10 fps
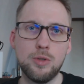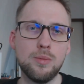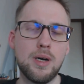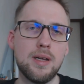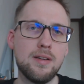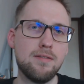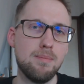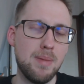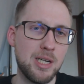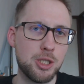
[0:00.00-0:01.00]
whom I
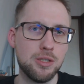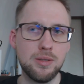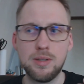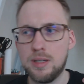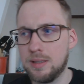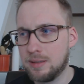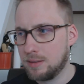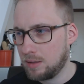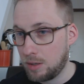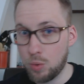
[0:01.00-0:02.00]
have mentioned
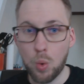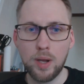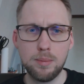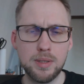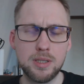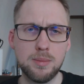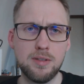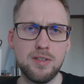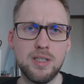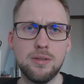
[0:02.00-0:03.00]
in quite a bunch of
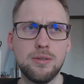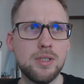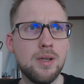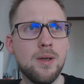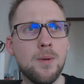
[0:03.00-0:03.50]
my videos.